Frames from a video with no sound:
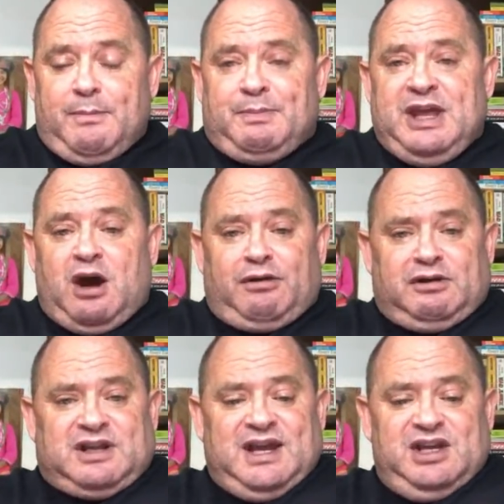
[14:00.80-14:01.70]
The other
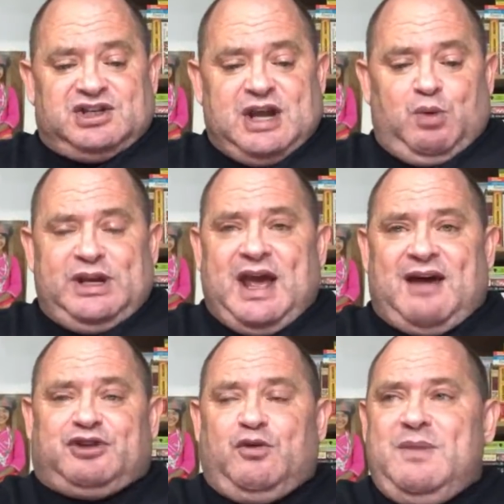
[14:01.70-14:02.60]
thing is that what you
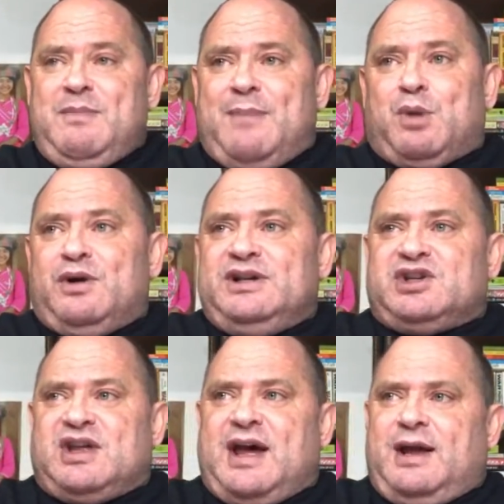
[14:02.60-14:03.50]
have to remember
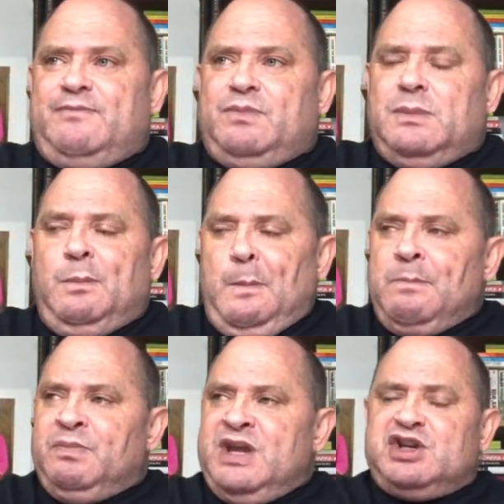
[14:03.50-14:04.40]
is that
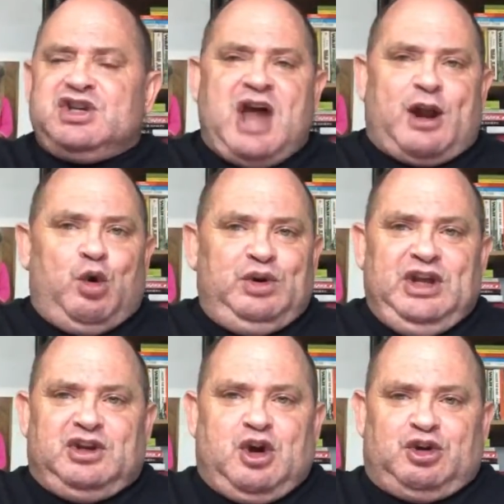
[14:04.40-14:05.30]
this is not
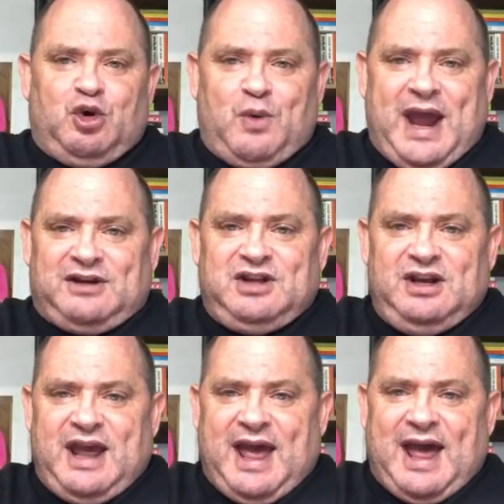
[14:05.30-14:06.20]
only
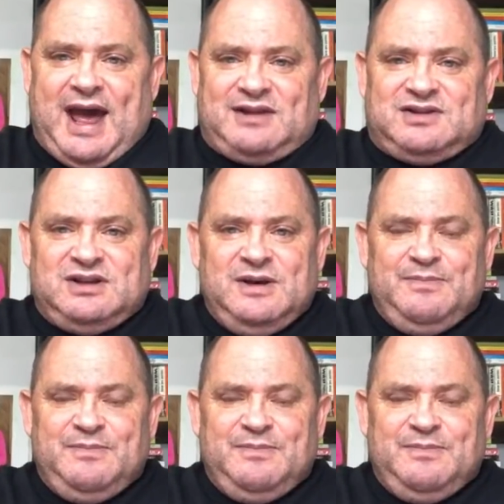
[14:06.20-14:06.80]
directed at